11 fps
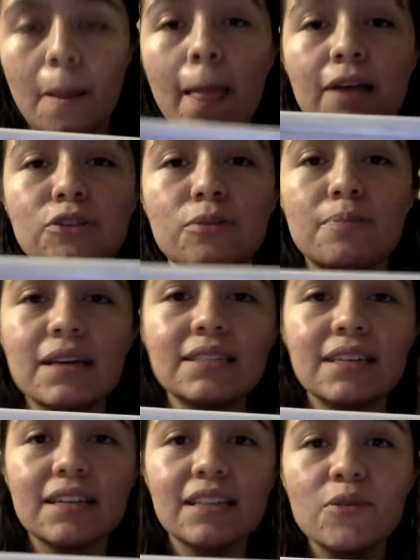So
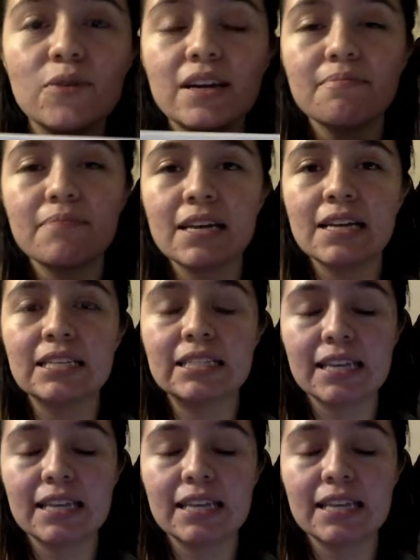basically what it means